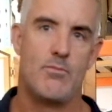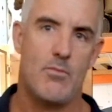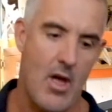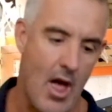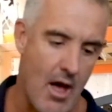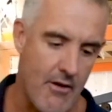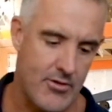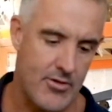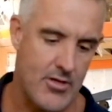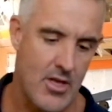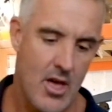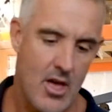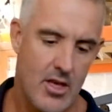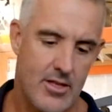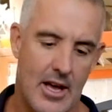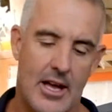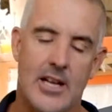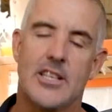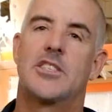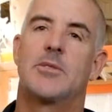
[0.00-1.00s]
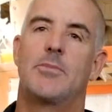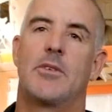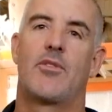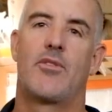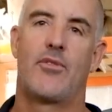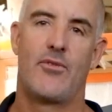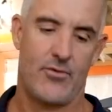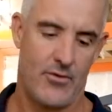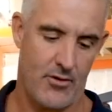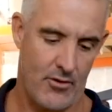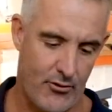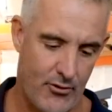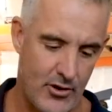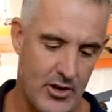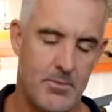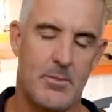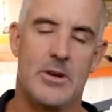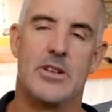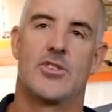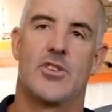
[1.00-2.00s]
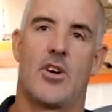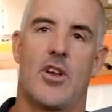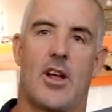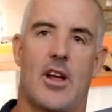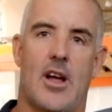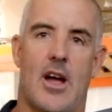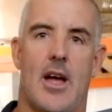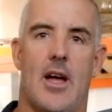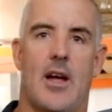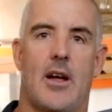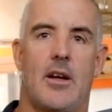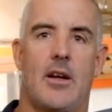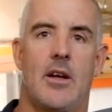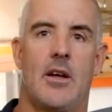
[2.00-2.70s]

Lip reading: have the ultimate fitment on a kayak.